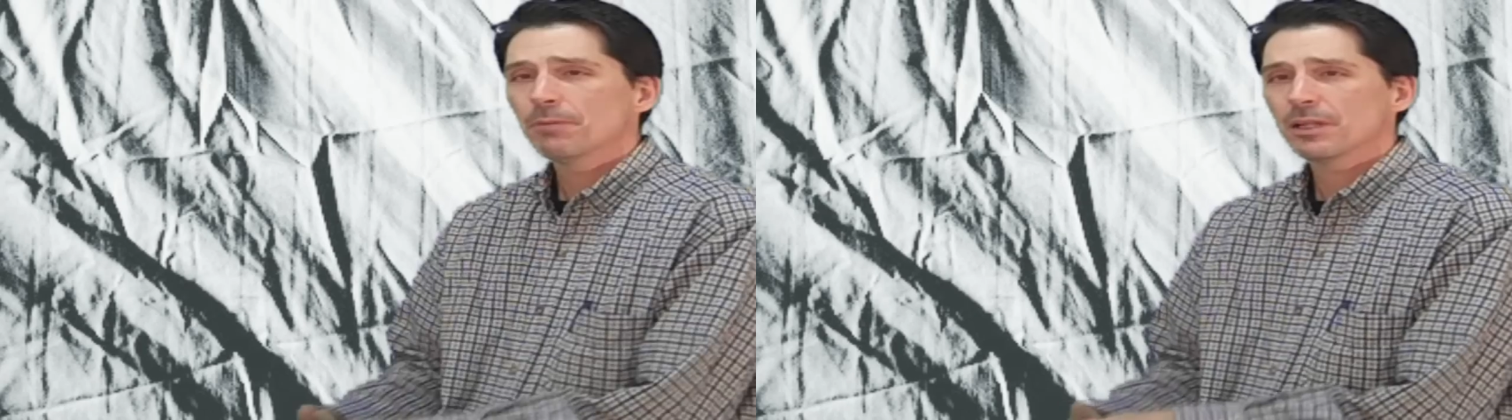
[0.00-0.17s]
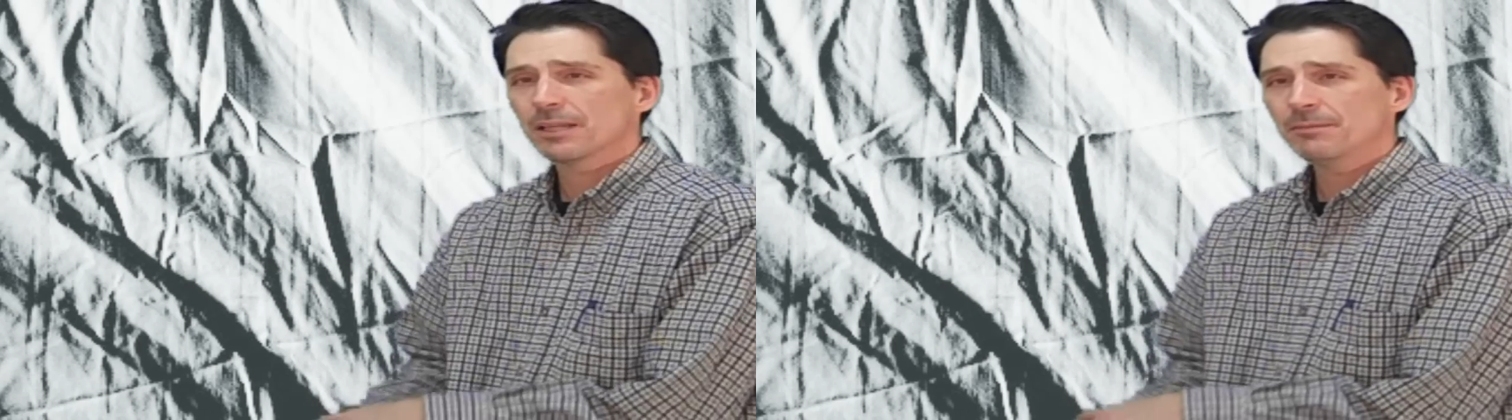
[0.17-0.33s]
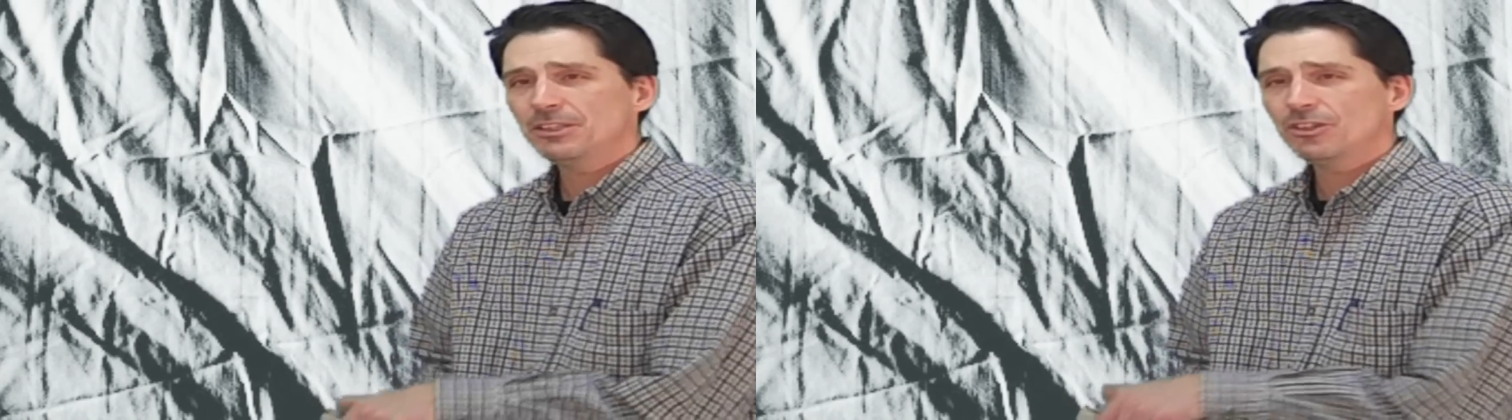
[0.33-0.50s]
but
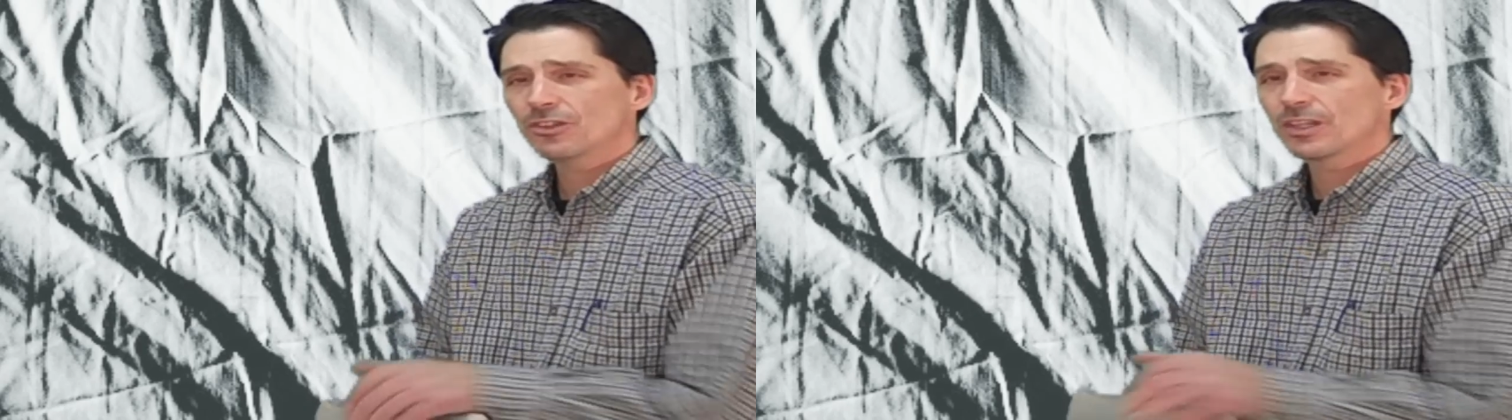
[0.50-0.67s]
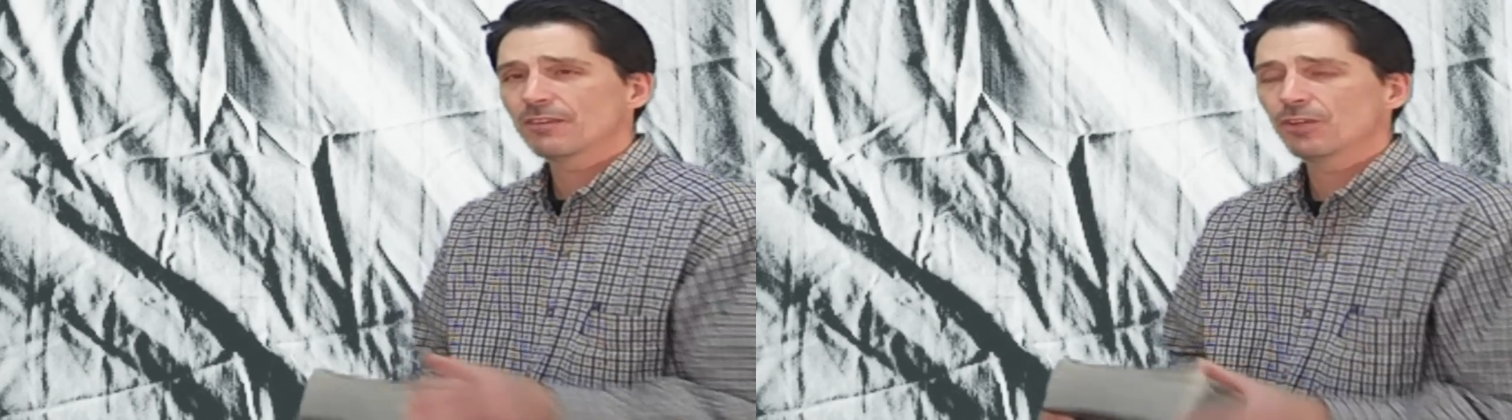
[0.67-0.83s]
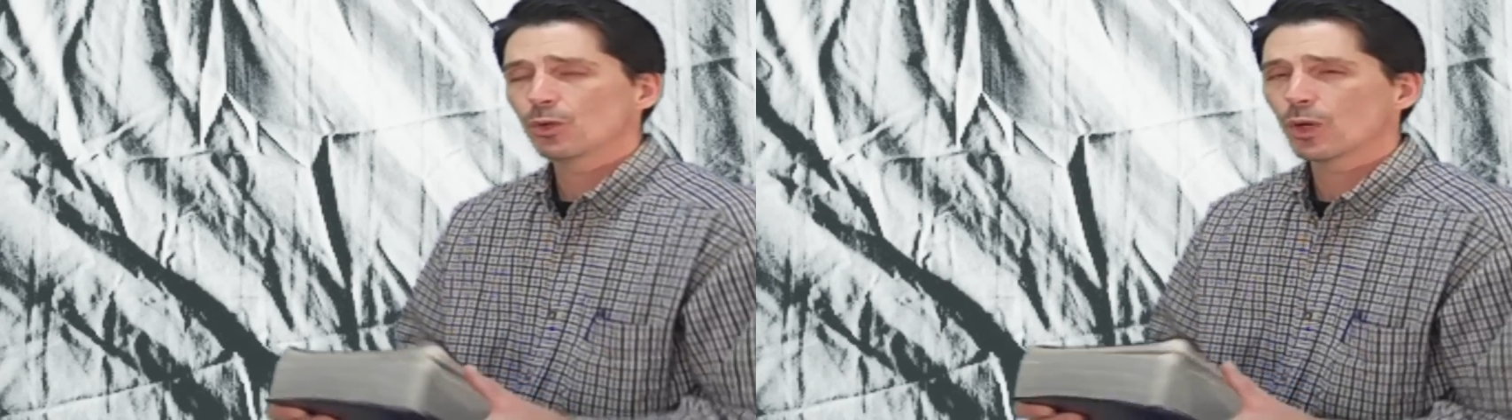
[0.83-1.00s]
let me just
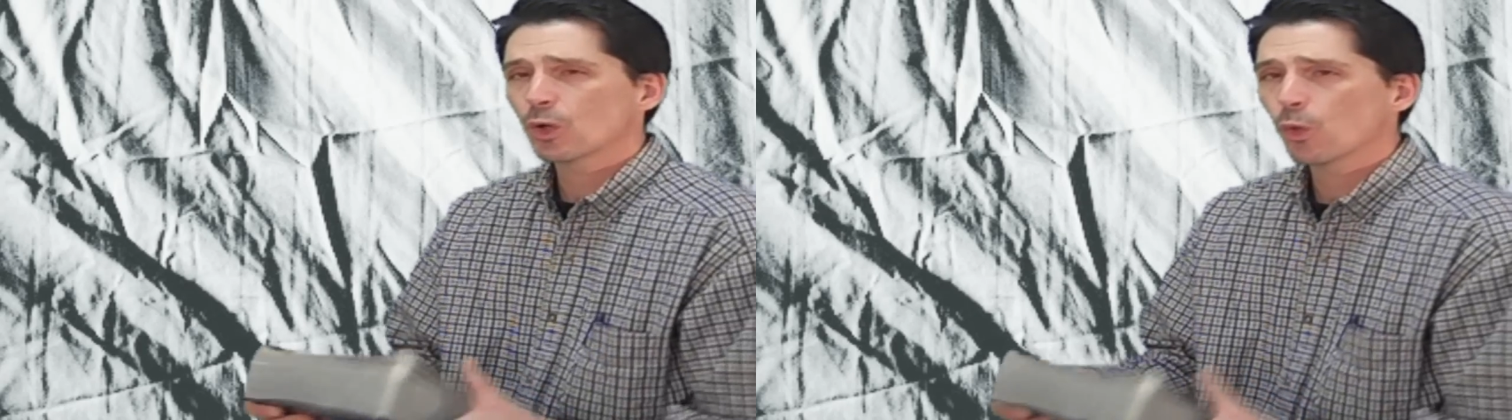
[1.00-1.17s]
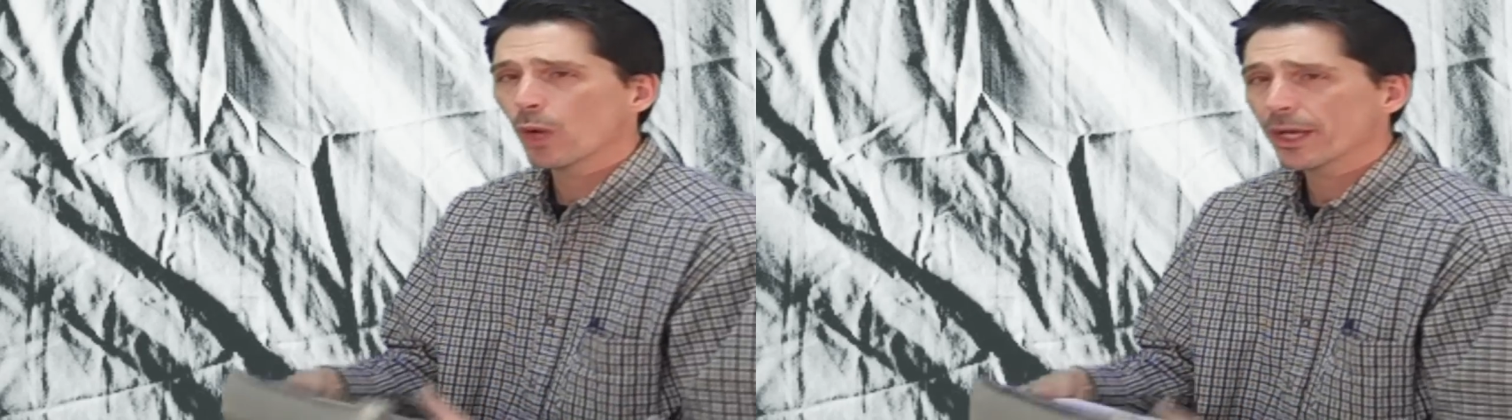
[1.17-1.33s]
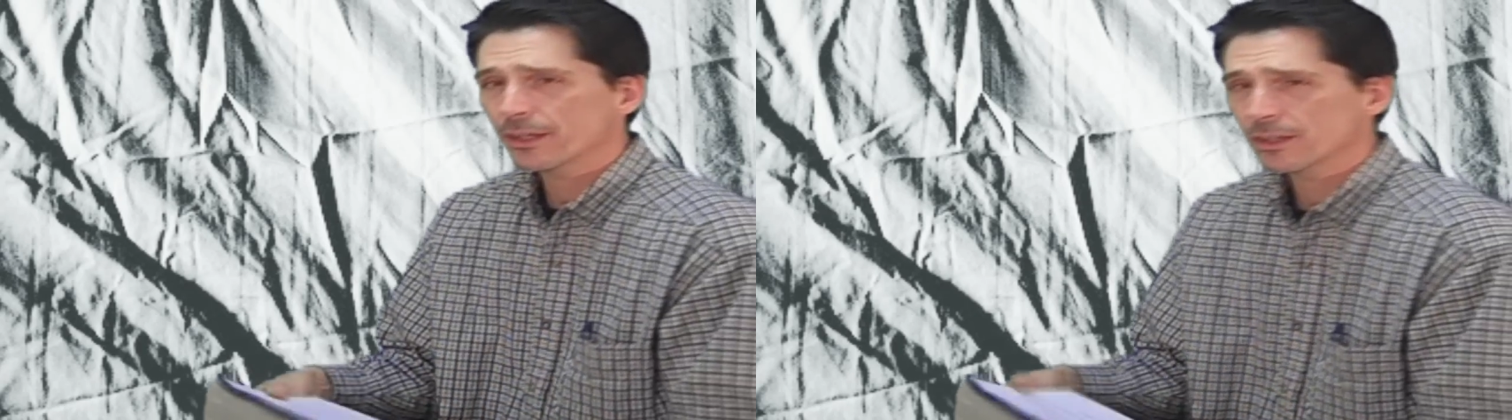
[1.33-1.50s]
give you a
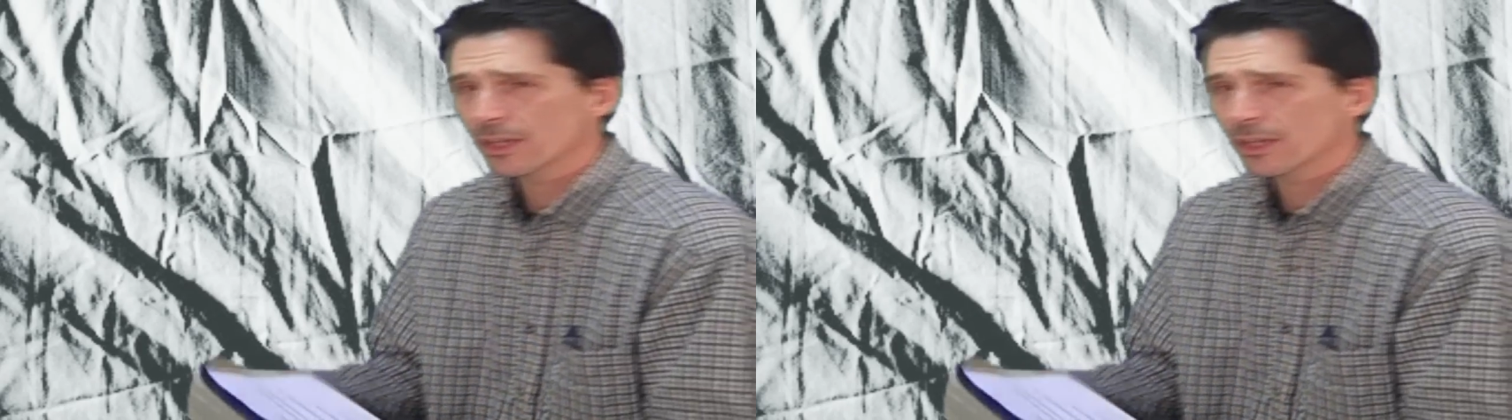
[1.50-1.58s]
quick